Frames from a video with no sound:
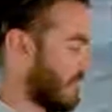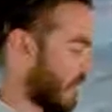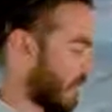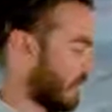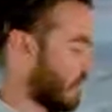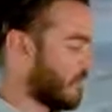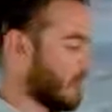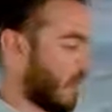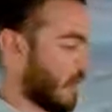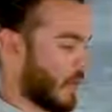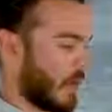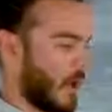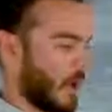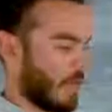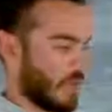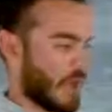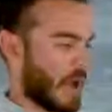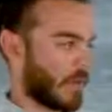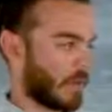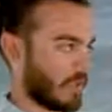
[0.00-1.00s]
that would power
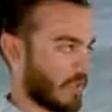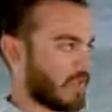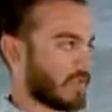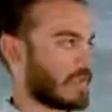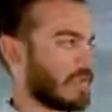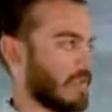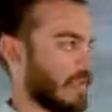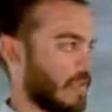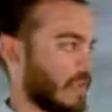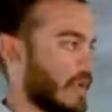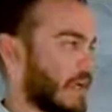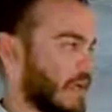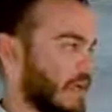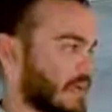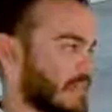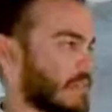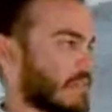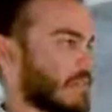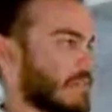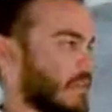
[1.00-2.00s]
all the outlets and the
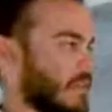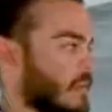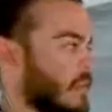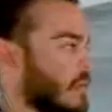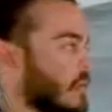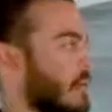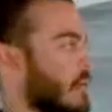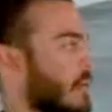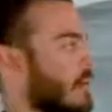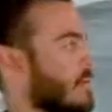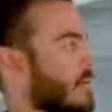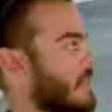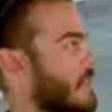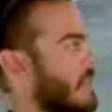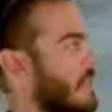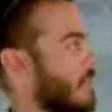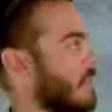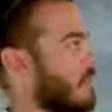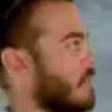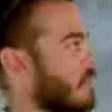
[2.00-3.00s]
lights and
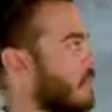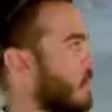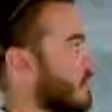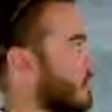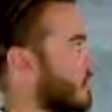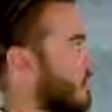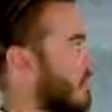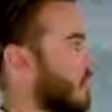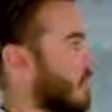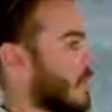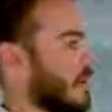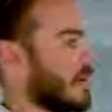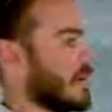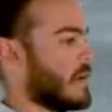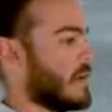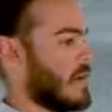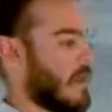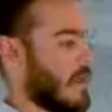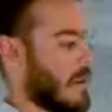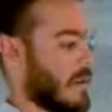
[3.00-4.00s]
everything is mostly
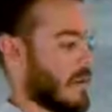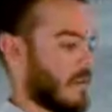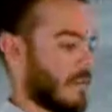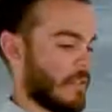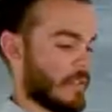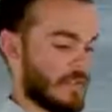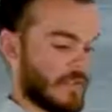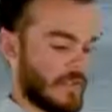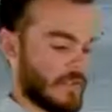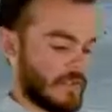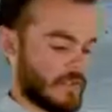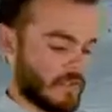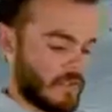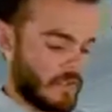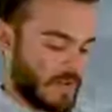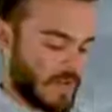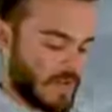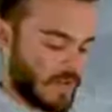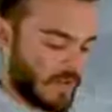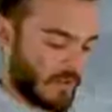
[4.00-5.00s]
110 other than those three